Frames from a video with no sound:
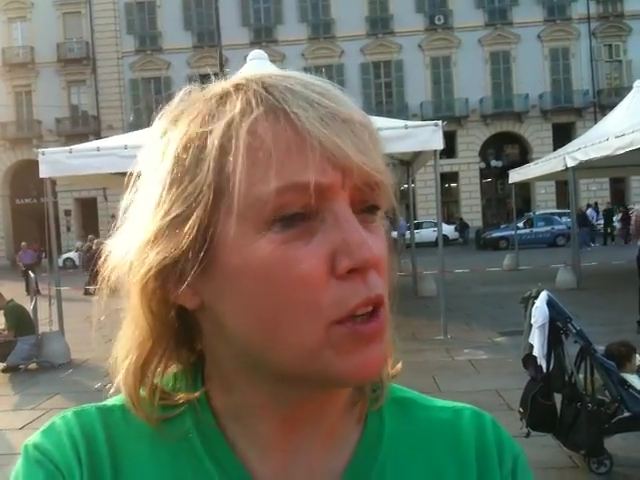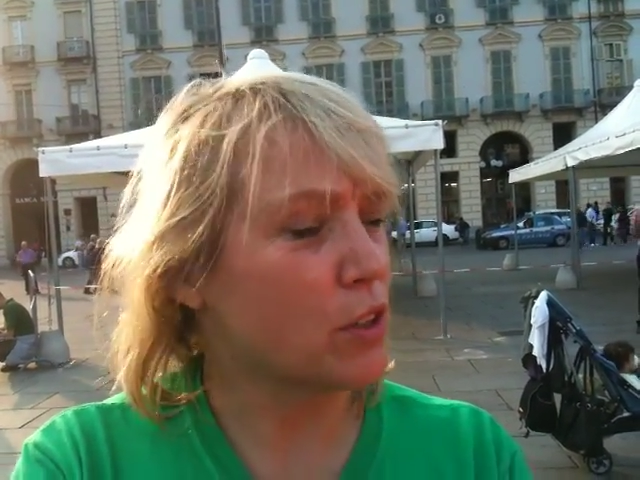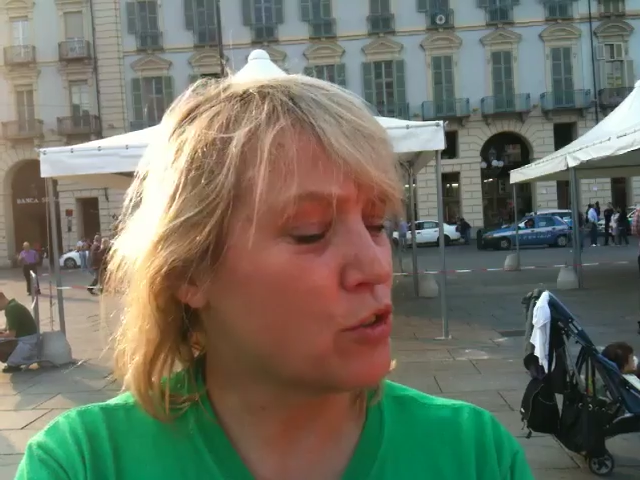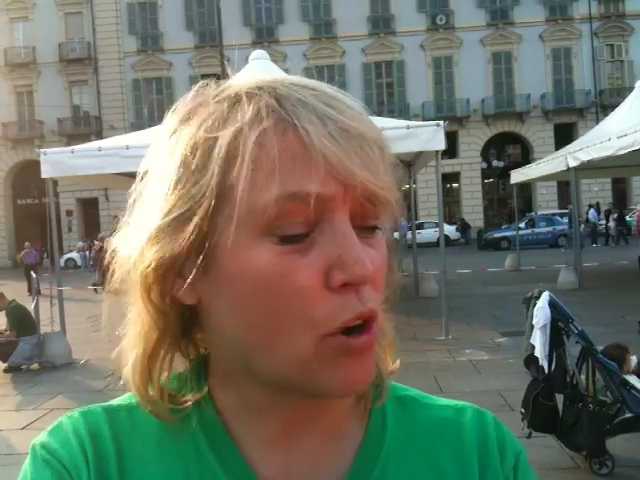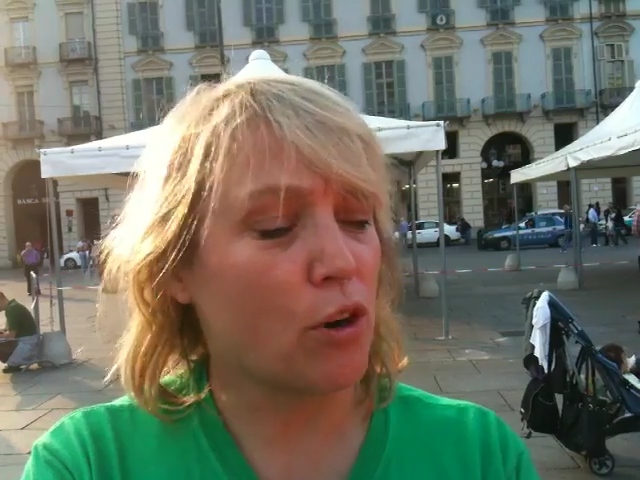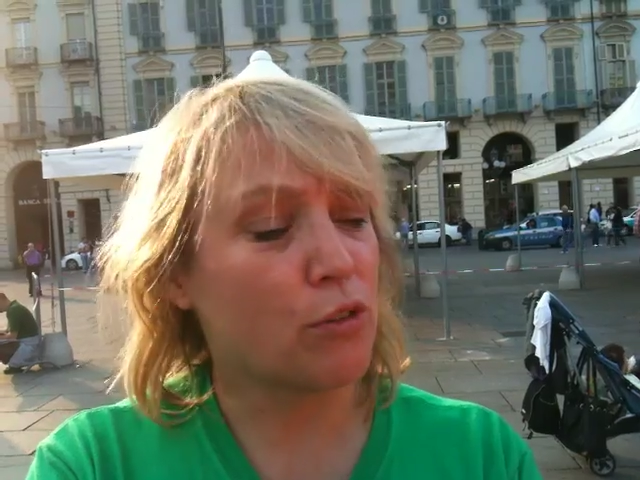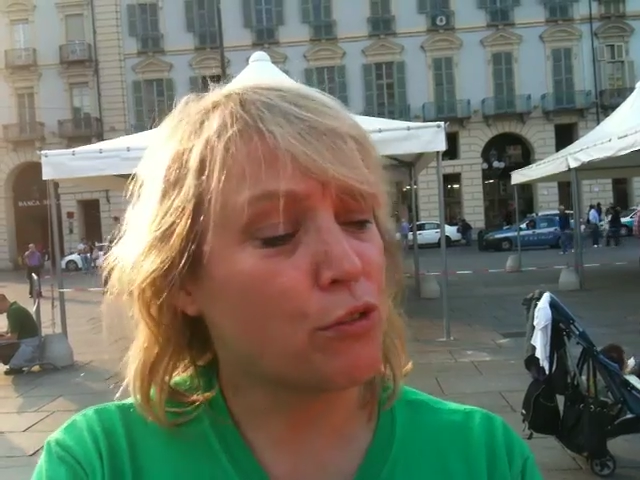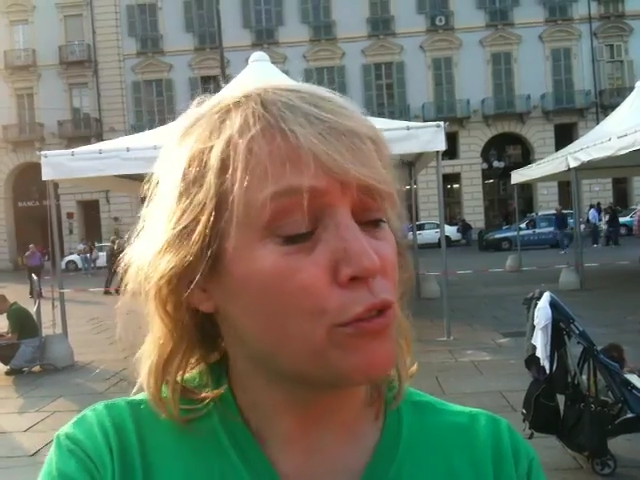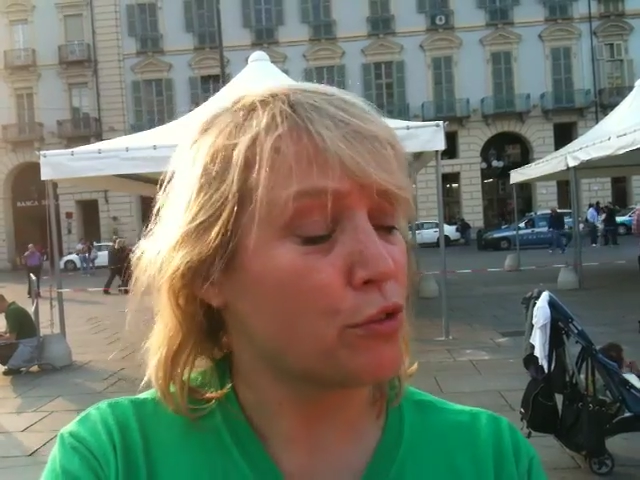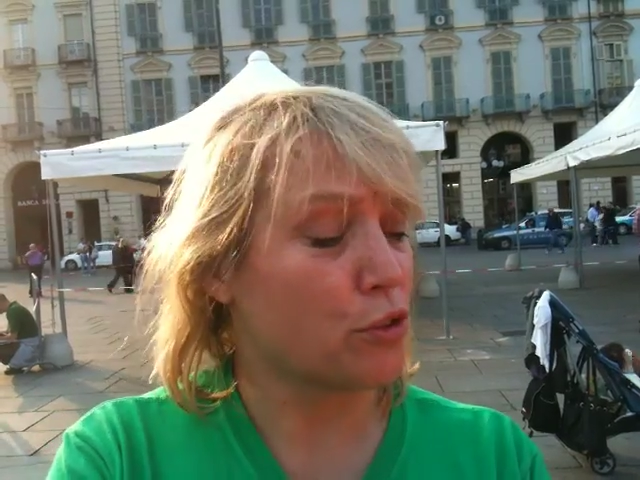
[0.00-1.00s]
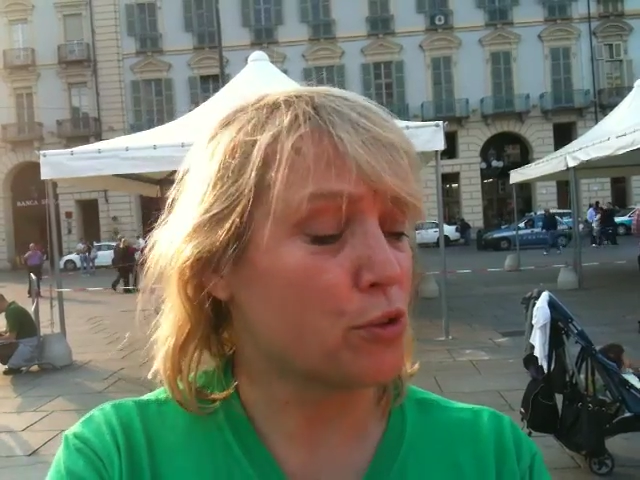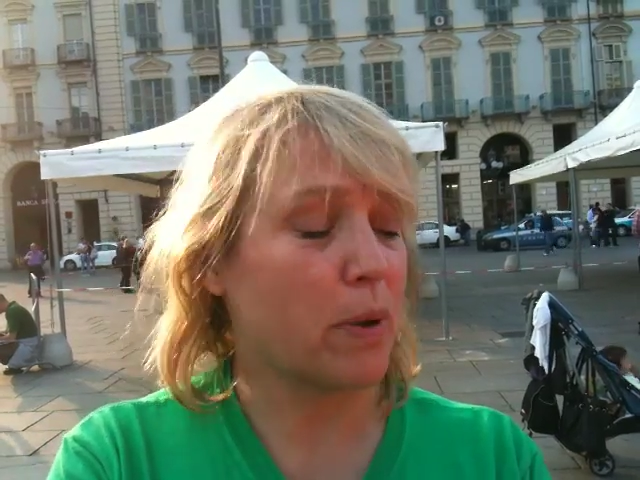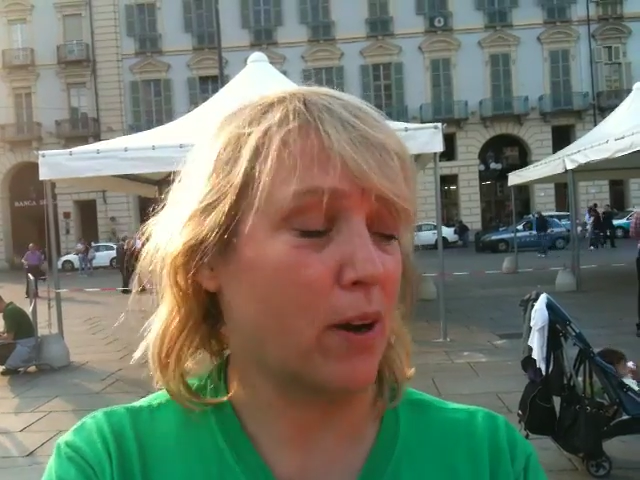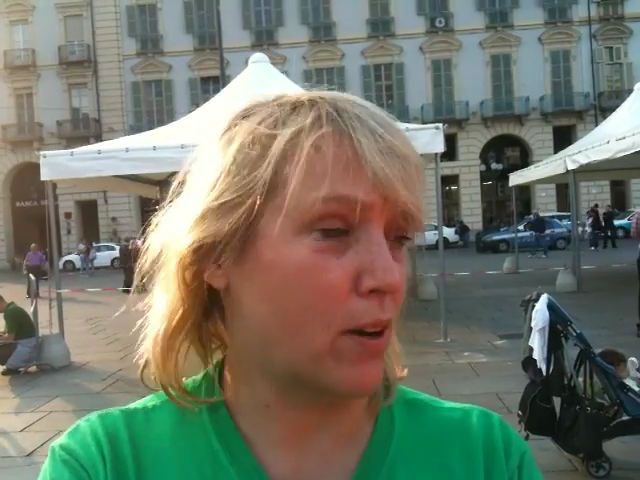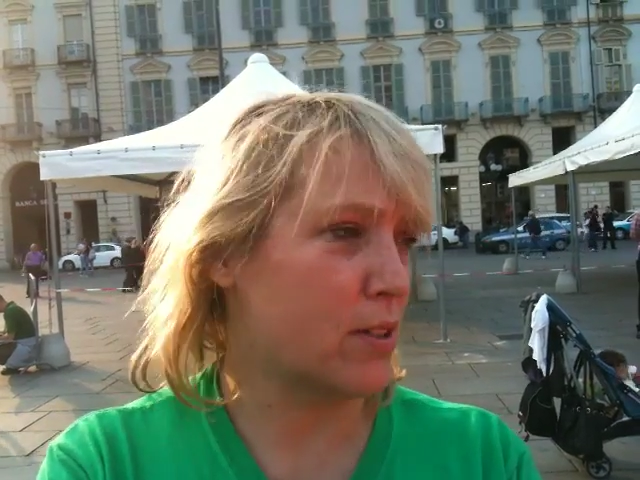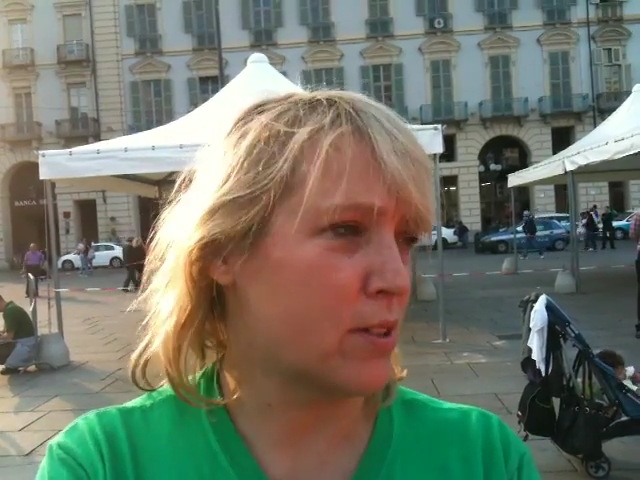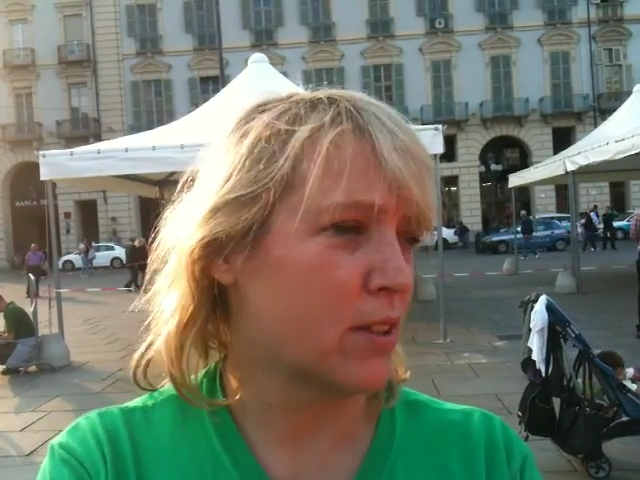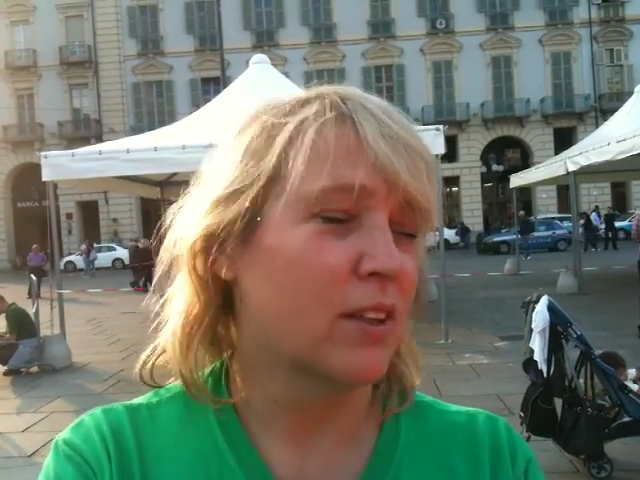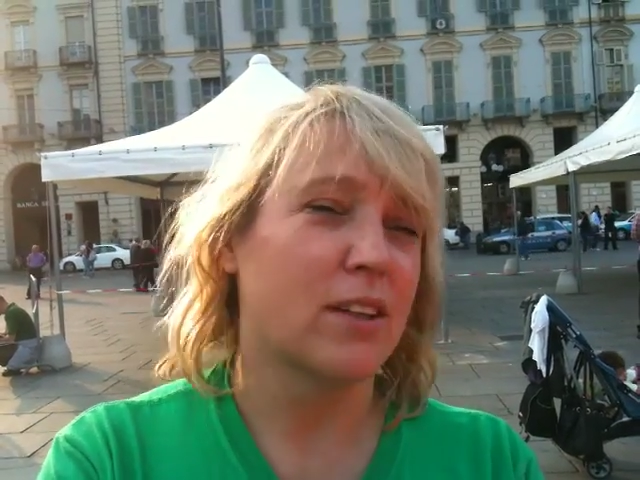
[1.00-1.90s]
and drove through to Paris.